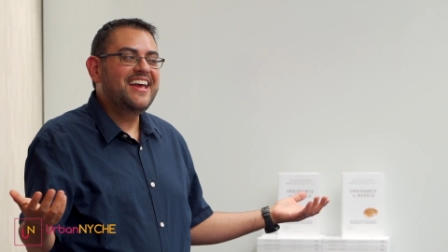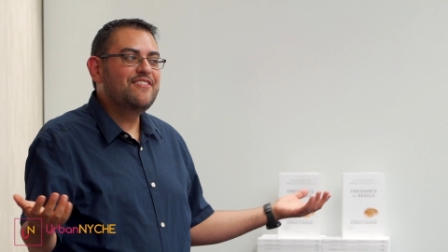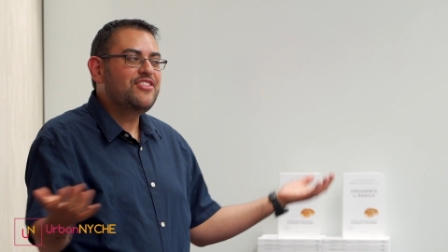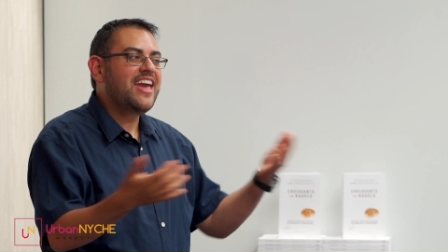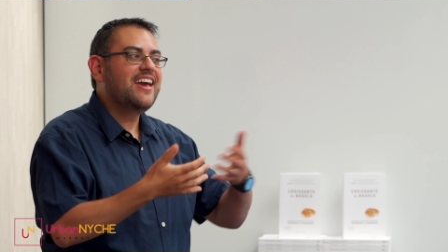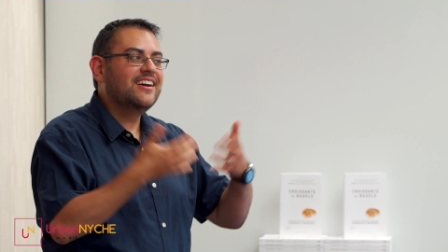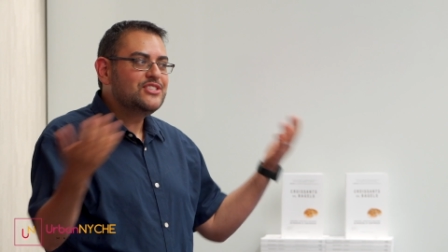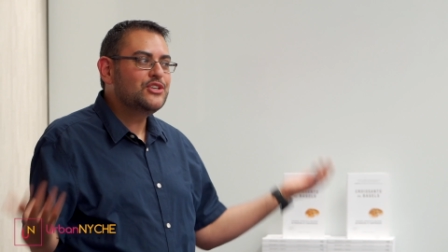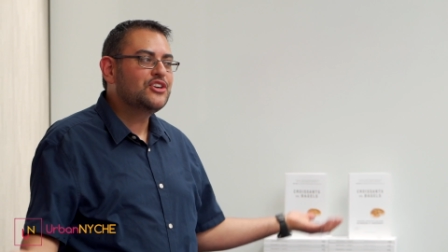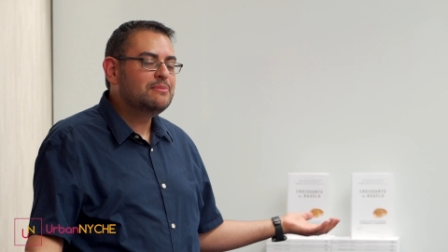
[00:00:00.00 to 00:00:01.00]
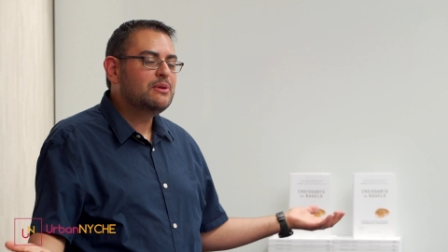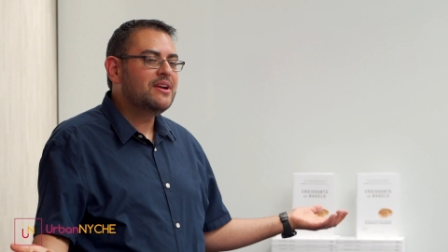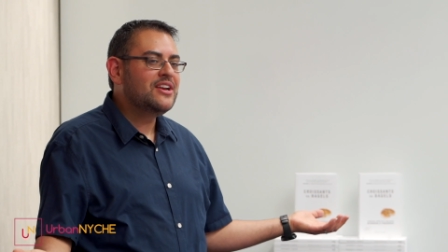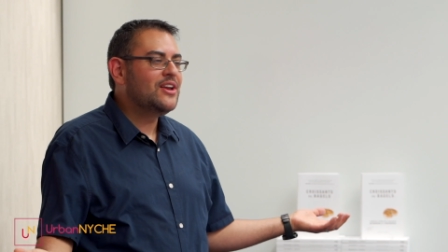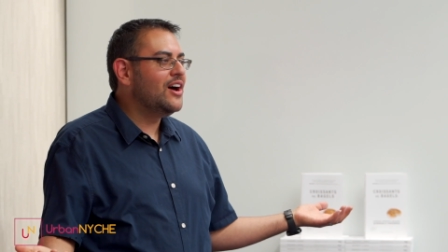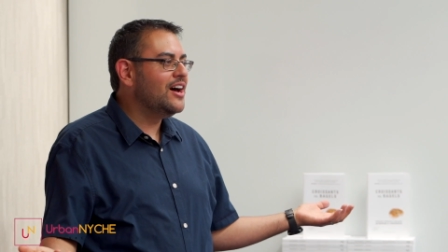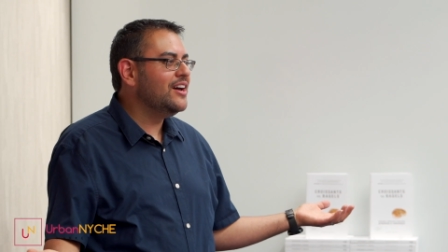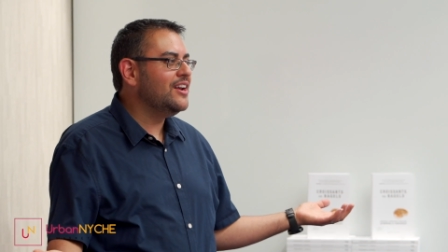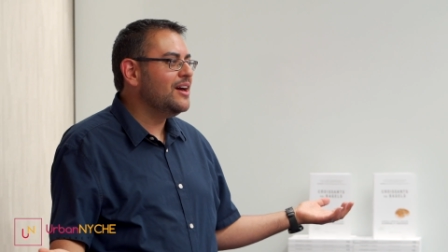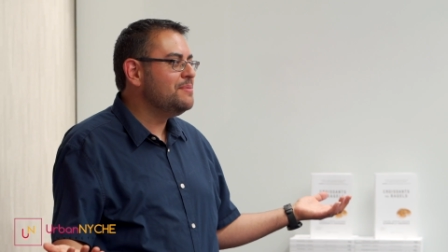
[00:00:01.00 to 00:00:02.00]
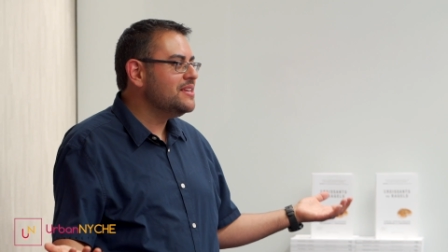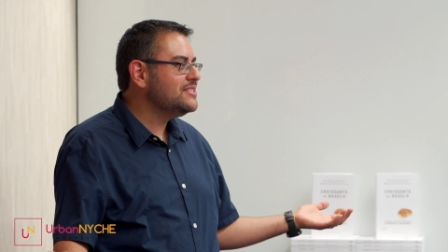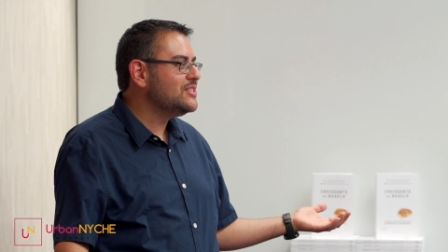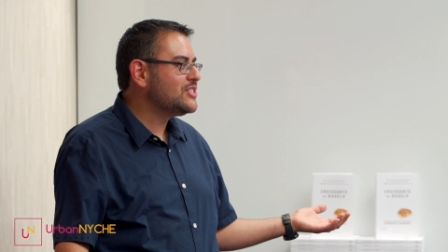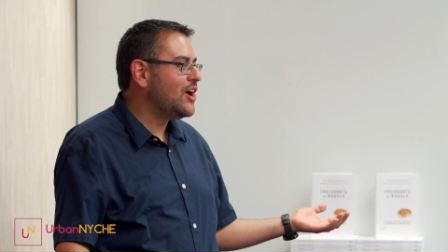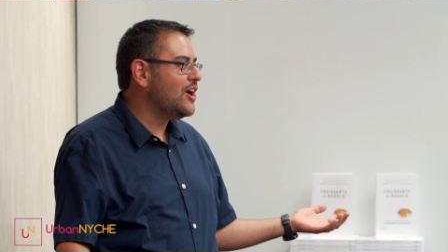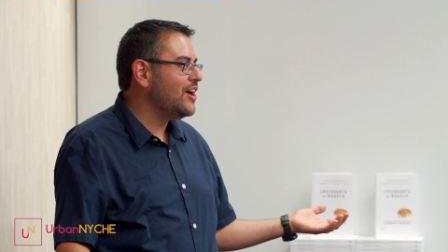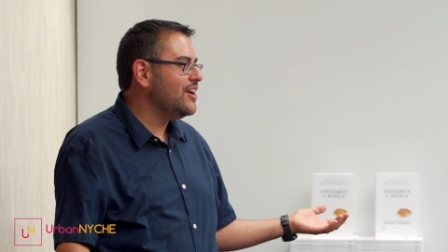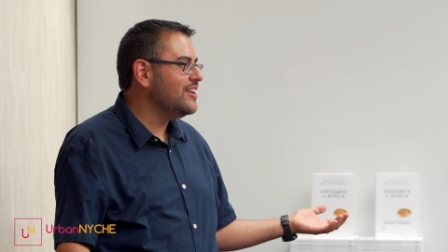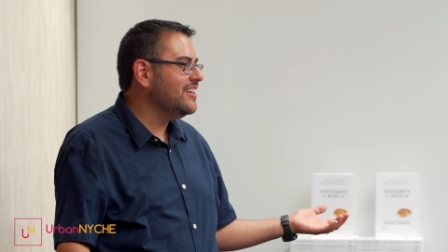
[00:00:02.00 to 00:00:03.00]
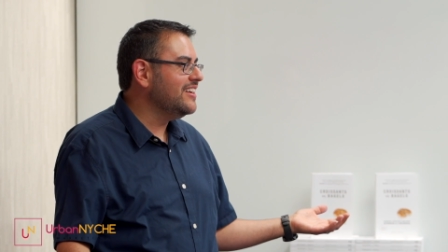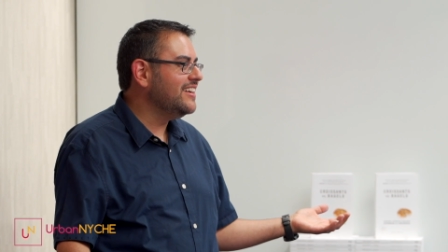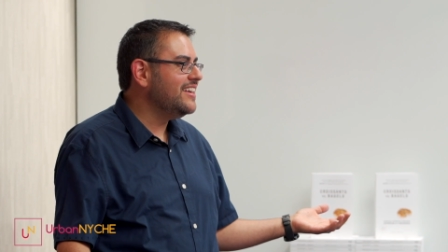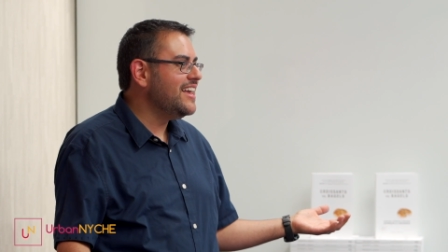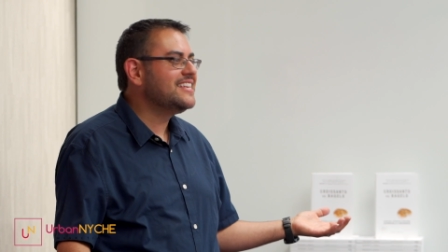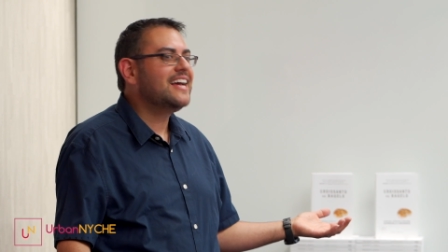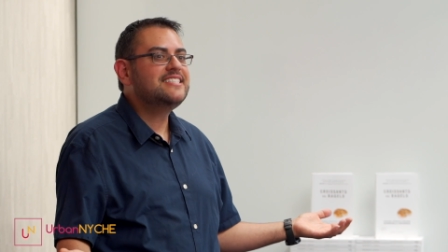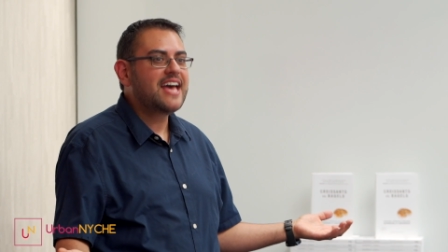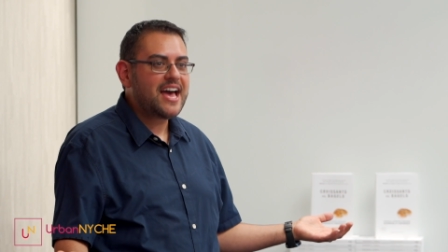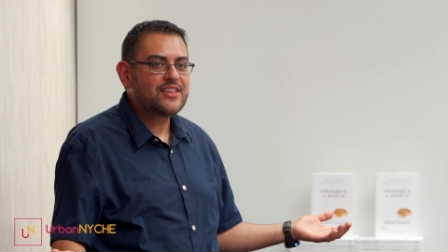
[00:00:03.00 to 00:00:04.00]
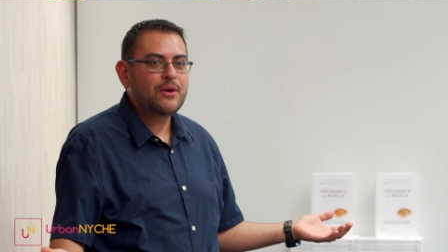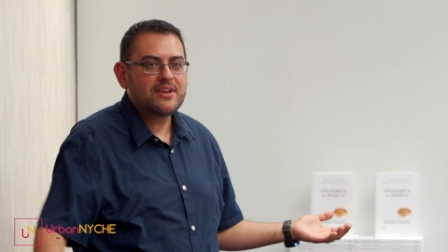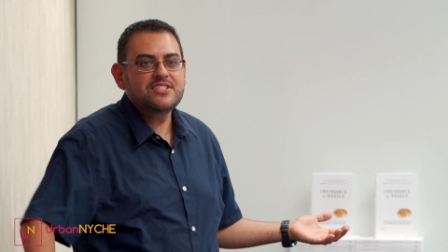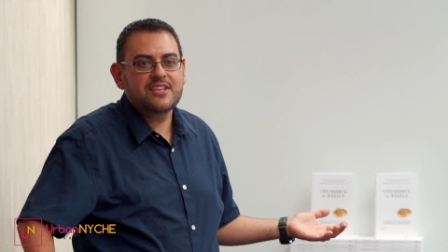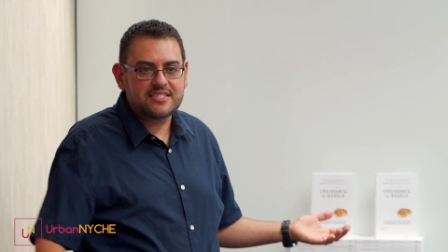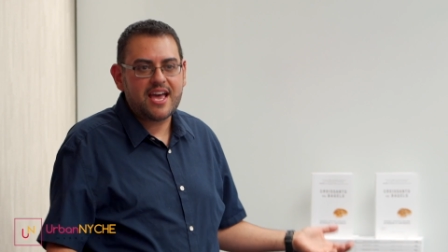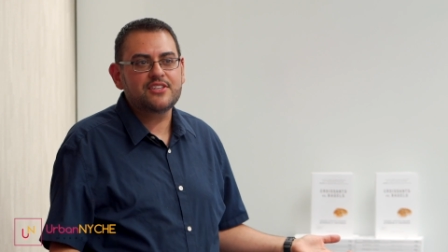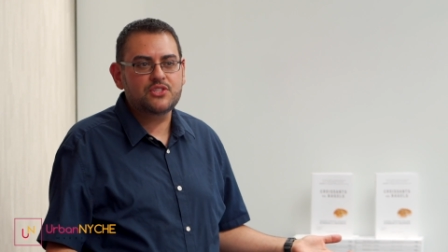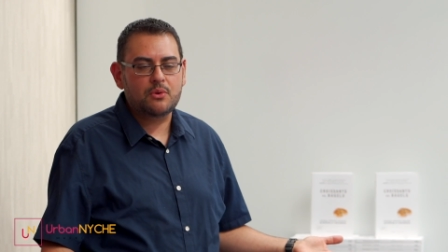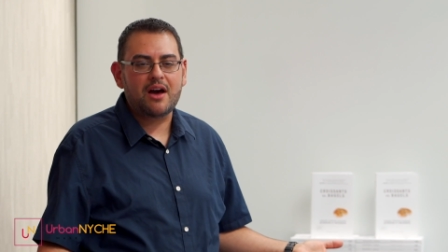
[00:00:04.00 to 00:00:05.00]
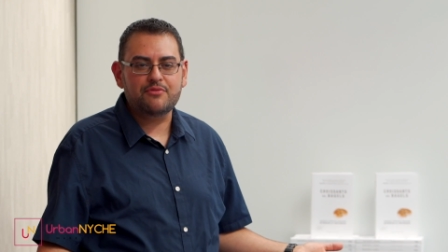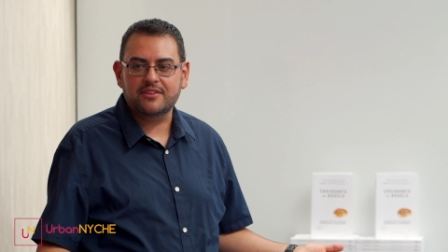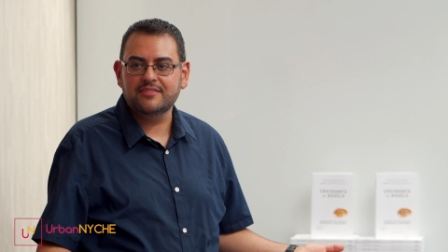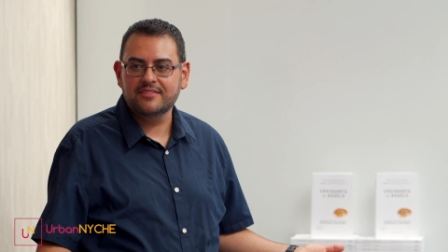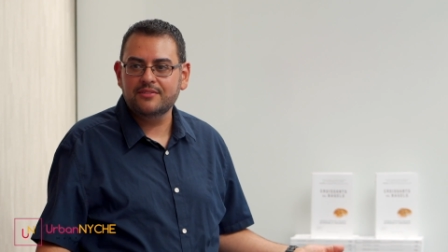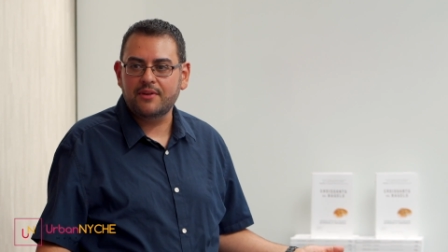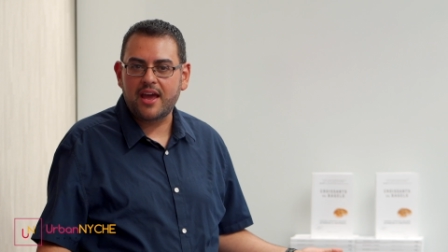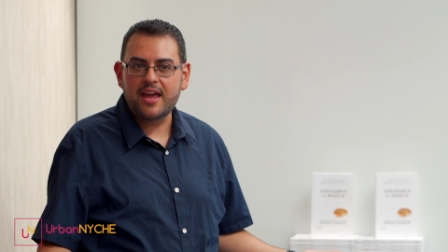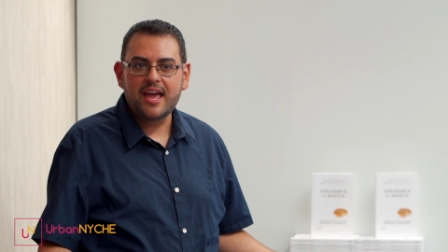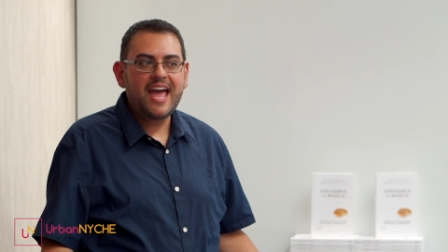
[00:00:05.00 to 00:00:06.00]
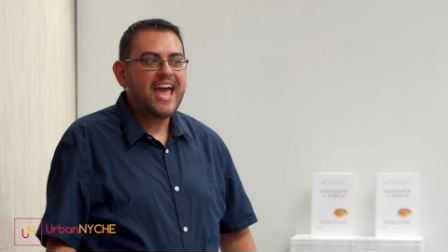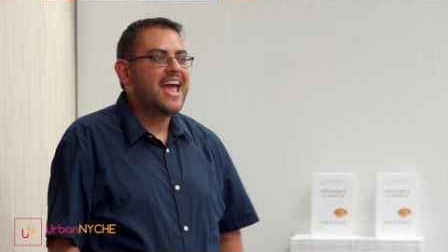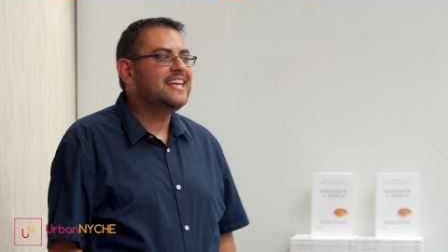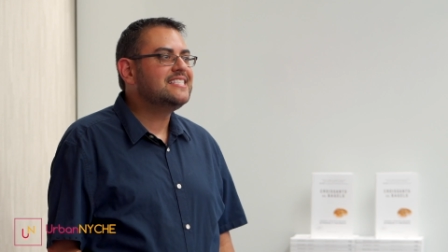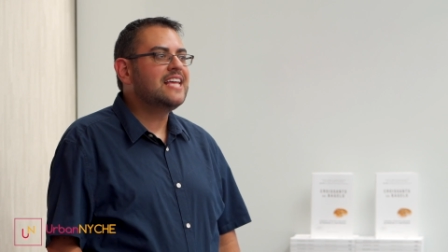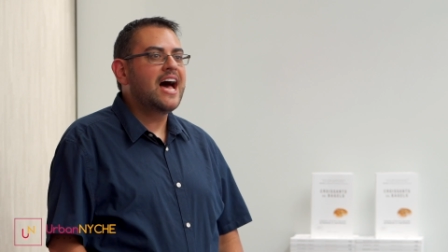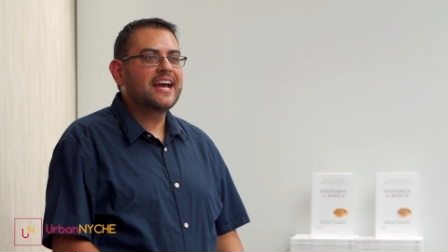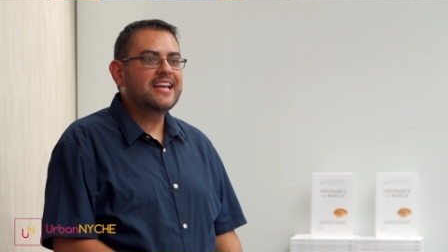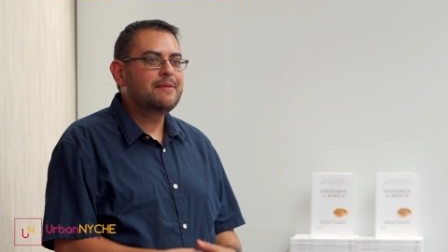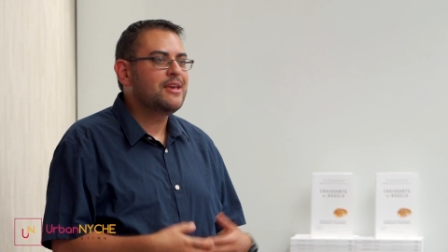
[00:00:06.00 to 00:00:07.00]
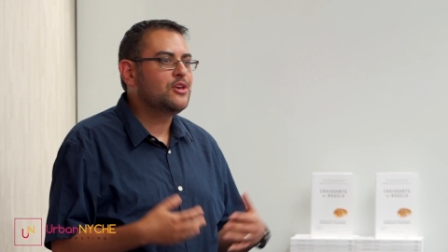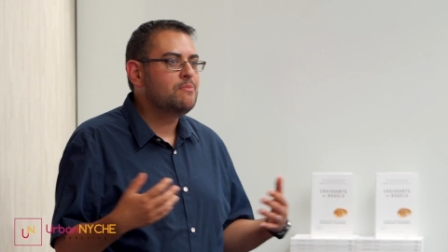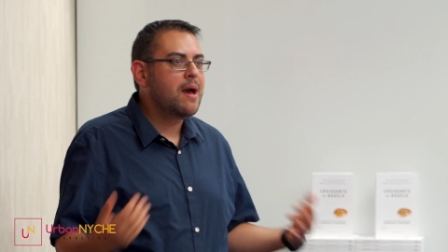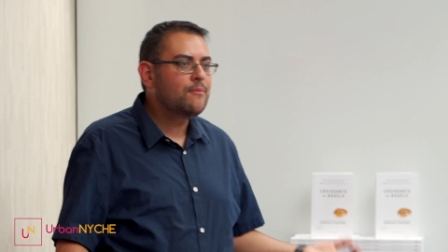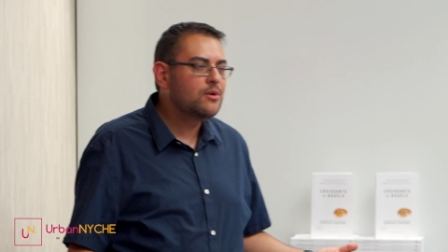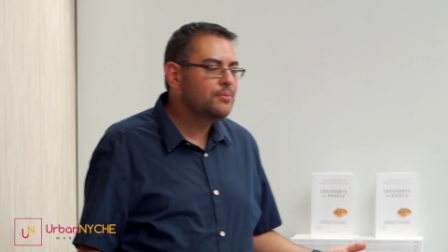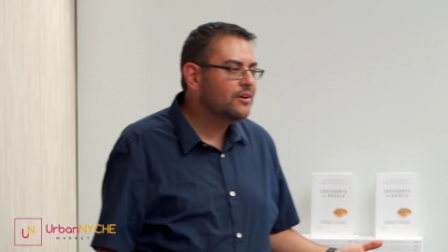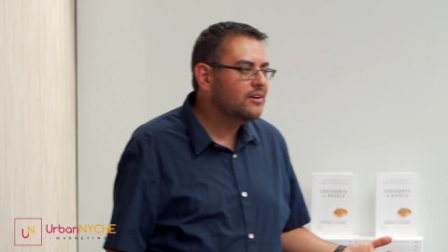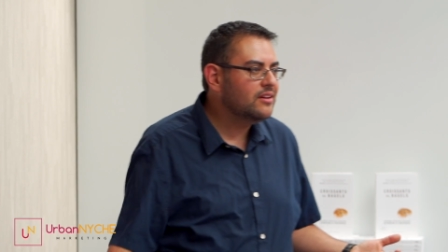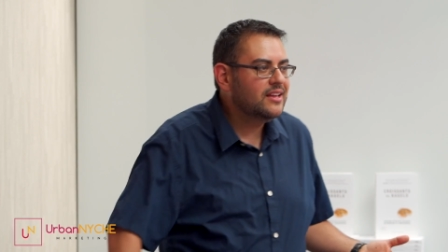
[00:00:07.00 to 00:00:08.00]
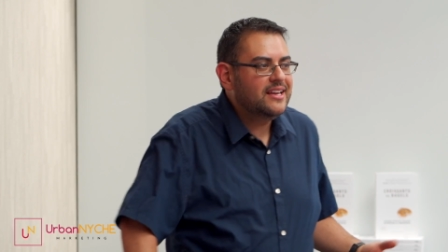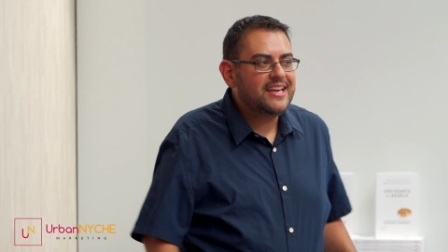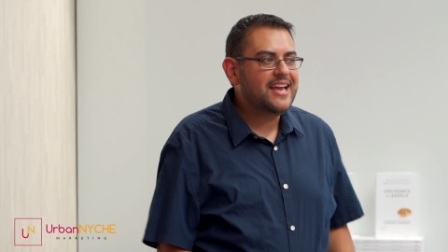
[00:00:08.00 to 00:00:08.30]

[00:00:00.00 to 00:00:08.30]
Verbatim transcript: if the answer can be written on a business card, it gets the question gets asked too often, right? And it's not going to make you memorable.